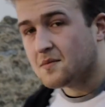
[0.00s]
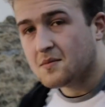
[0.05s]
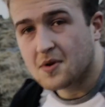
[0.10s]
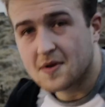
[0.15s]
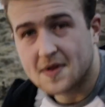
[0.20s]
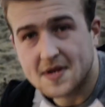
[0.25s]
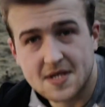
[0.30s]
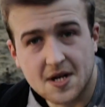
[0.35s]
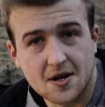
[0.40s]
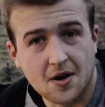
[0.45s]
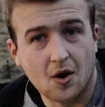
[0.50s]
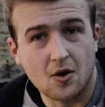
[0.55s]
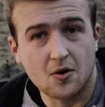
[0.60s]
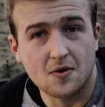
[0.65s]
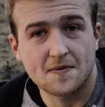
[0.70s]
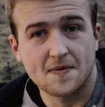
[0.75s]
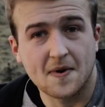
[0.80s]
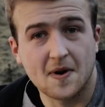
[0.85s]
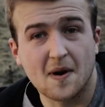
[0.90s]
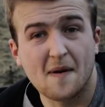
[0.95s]
put this on
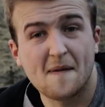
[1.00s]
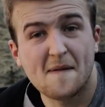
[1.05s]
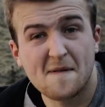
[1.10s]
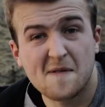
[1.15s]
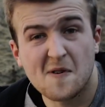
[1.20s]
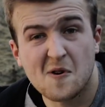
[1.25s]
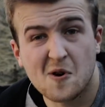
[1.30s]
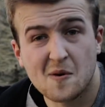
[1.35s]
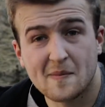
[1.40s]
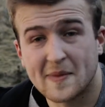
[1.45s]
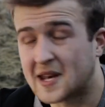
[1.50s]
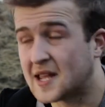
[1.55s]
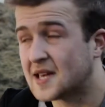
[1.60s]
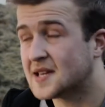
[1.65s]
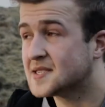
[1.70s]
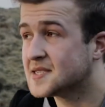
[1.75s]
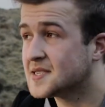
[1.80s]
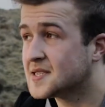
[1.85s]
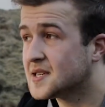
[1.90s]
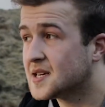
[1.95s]
hold for 4
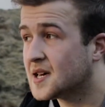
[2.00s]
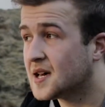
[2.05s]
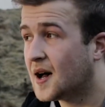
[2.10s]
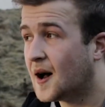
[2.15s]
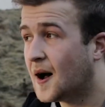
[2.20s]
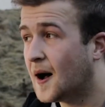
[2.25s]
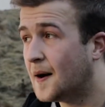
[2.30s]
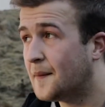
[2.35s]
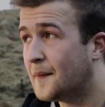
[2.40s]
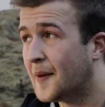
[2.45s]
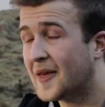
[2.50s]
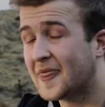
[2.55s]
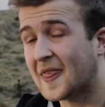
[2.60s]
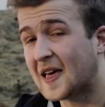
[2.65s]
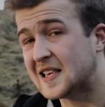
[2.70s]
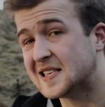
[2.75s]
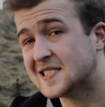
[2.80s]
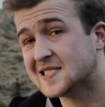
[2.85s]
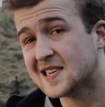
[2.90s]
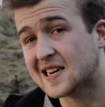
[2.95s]
minutes and
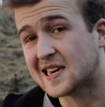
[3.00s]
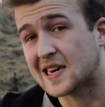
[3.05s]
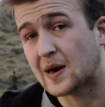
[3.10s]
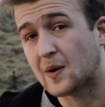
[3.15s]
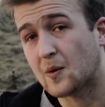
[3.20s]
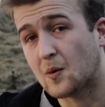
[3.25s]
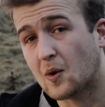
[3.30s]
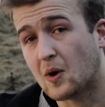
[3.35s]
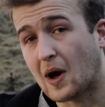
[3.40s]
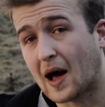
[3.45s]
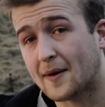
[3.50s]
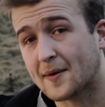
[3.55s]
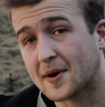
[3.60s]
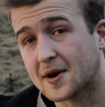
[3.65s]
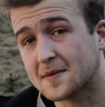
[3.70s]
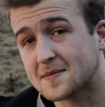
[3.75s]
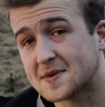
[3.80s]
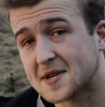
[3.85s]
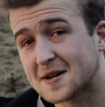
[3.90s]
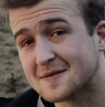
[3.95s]
then see how
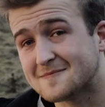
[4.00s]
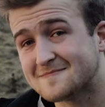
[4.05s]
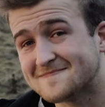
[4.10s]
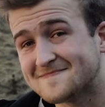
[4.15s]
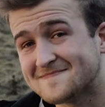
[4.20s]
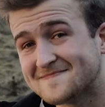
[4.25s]
it comes out.